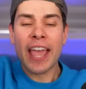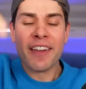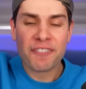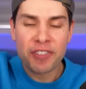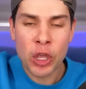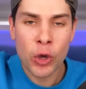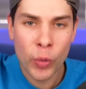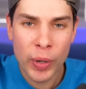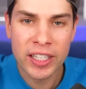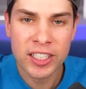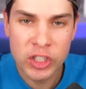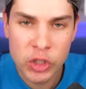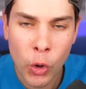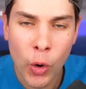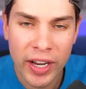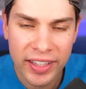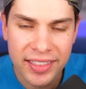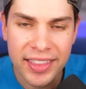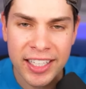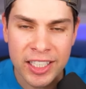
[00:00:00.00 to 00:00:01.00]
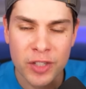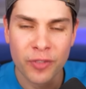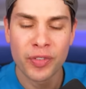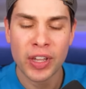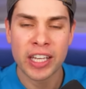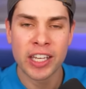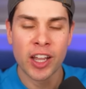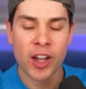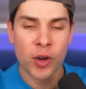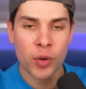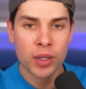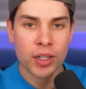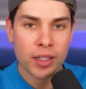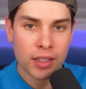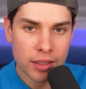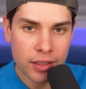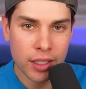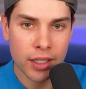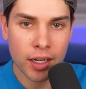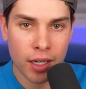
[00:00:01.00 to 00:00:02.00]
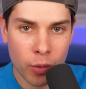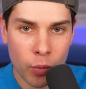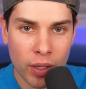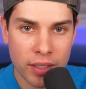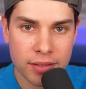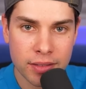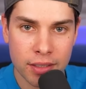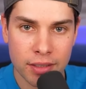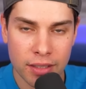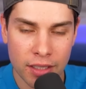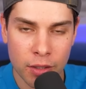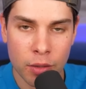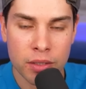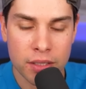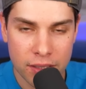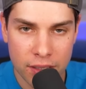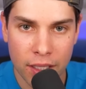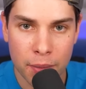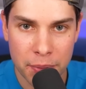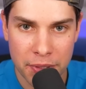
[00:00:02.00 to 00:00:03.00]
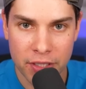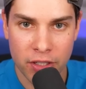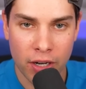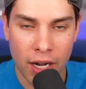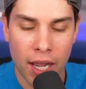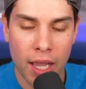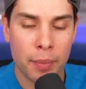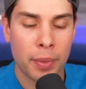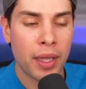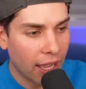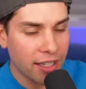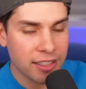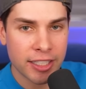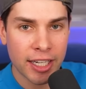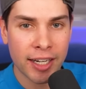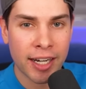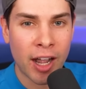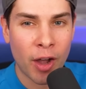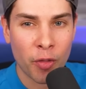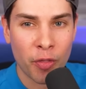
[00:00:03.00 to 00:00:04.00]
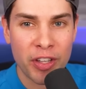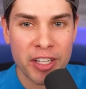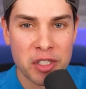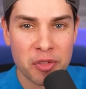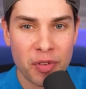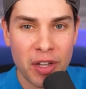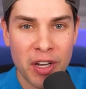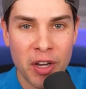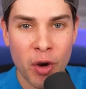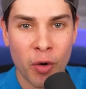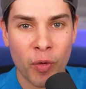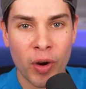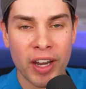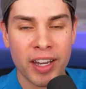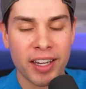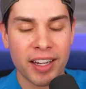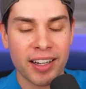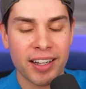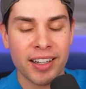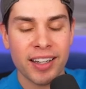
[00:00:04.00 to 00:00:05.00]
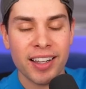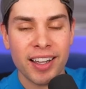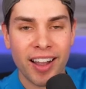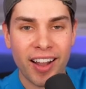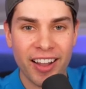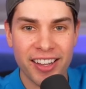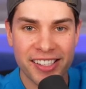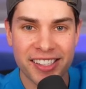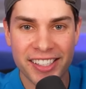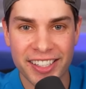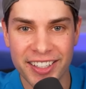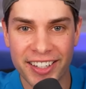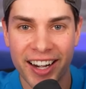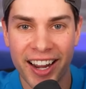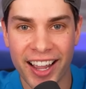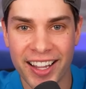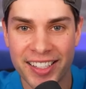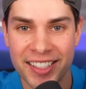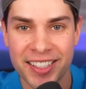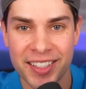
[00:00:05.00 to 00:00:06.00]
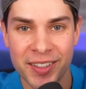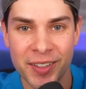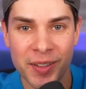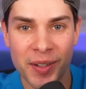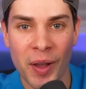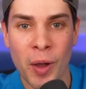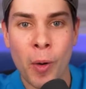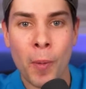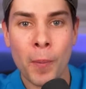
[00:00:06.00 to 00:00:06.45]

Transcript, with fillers: If you enjoyed this video, you know what to do. Subscribe and check out this video right here. I'll see you guys soon.